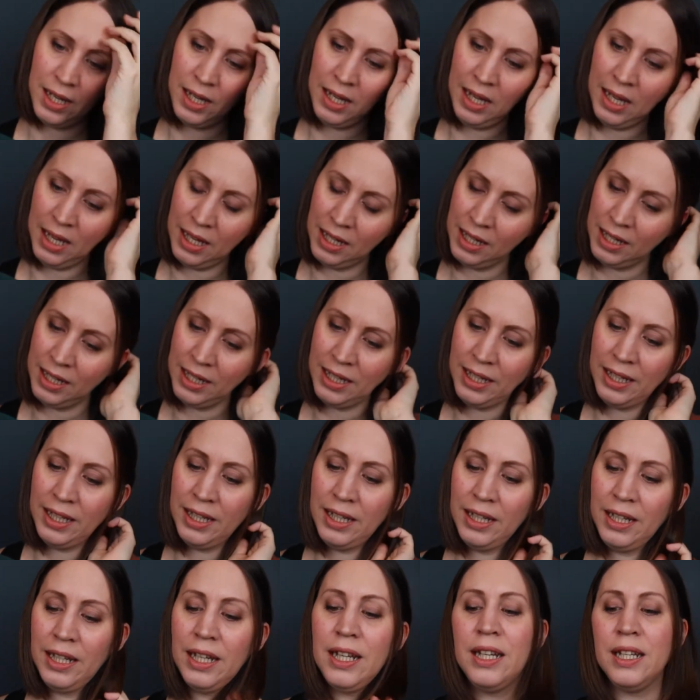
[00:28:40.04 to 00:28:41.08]
And
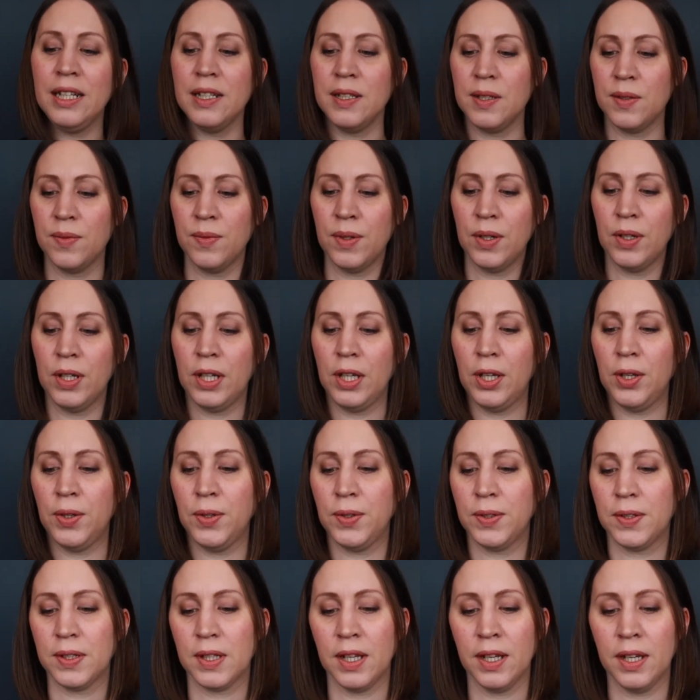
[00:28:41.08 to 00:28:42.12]
he is very
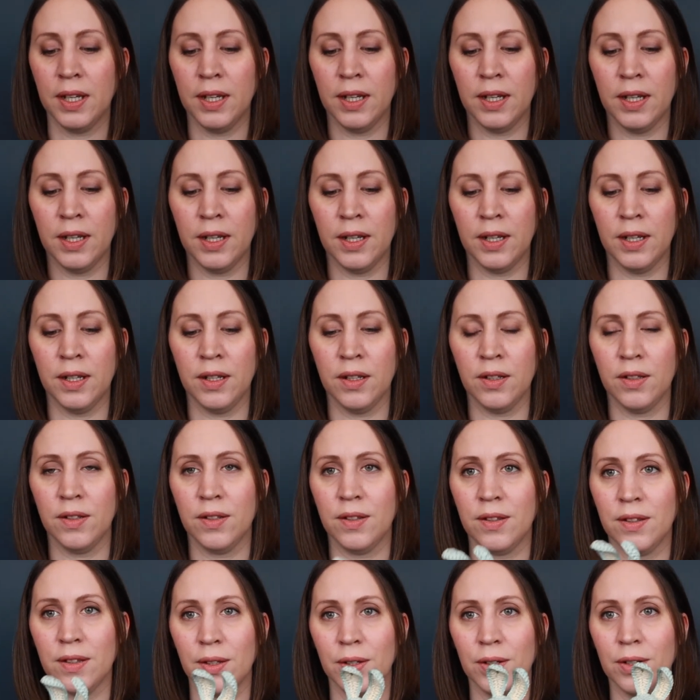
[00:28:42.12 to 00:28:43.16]
cute. I
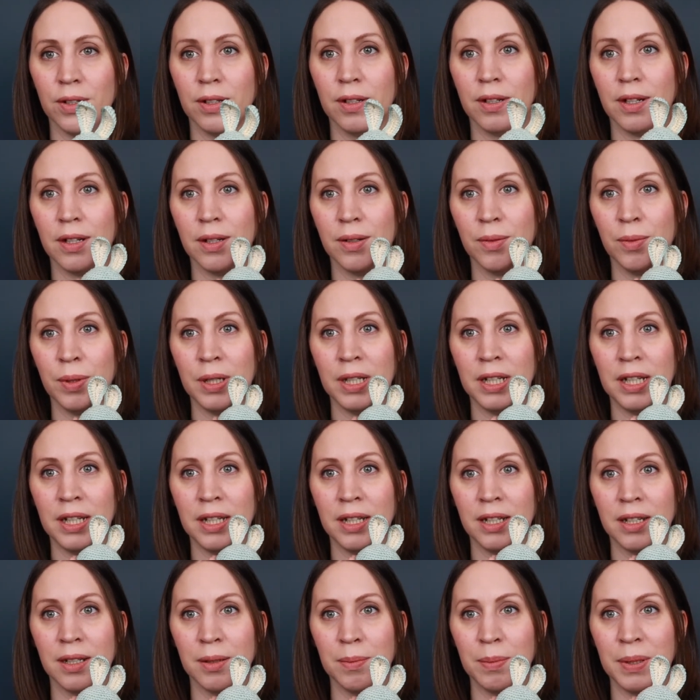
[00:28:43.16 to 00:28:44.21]
thought we
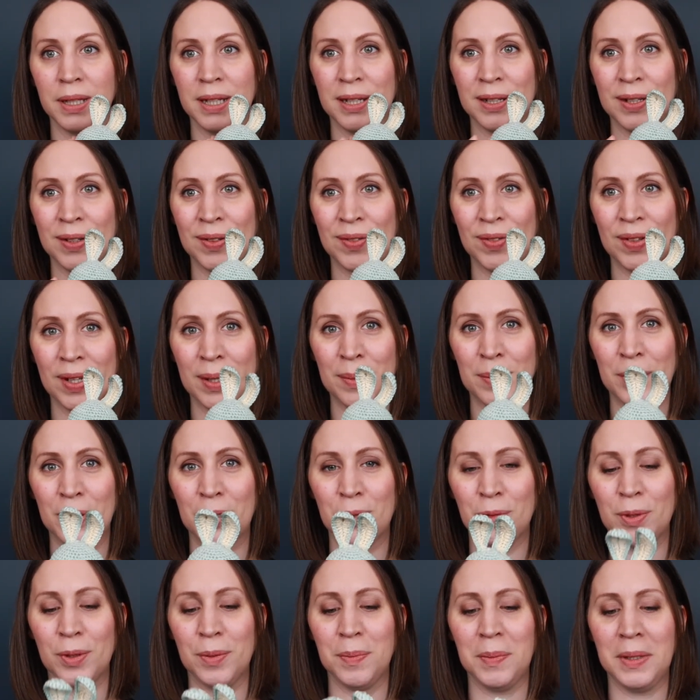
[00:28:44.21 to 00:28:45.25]
needed a bit of
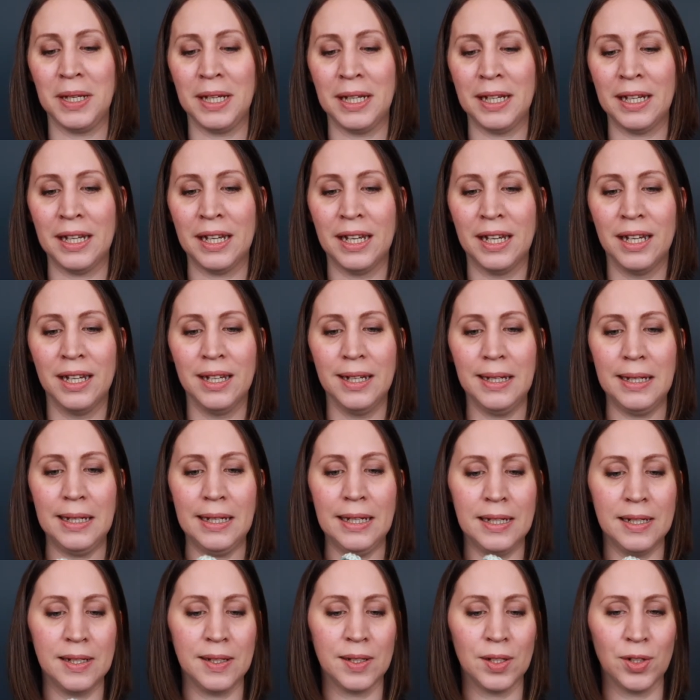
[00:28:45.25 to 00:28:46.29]
Amigurumi
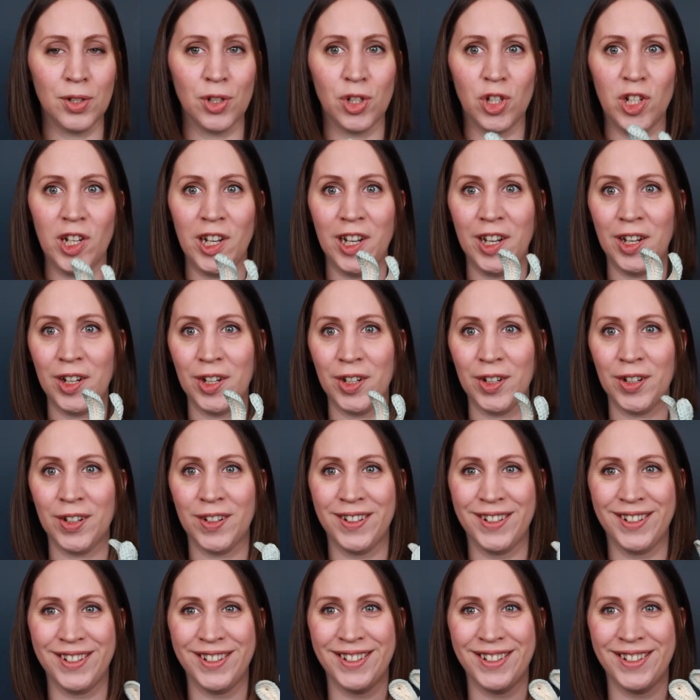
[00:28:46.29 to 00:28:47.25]
Easter cheer.